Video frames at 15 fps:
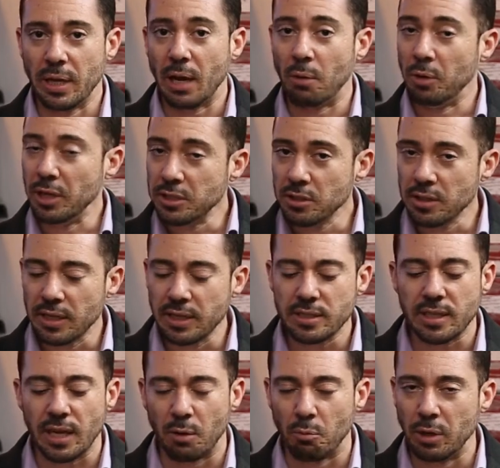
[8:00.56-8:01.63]
But yeah, read your
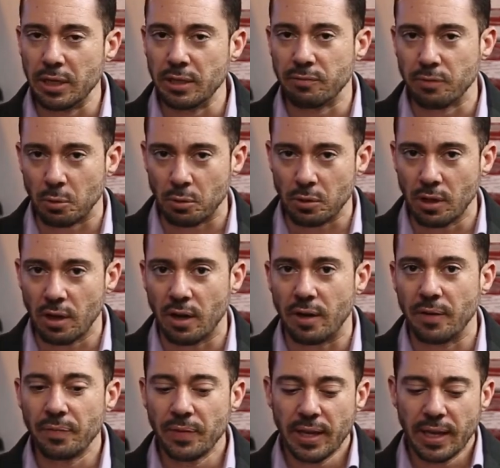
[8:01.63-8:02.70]
lease and read Florida law.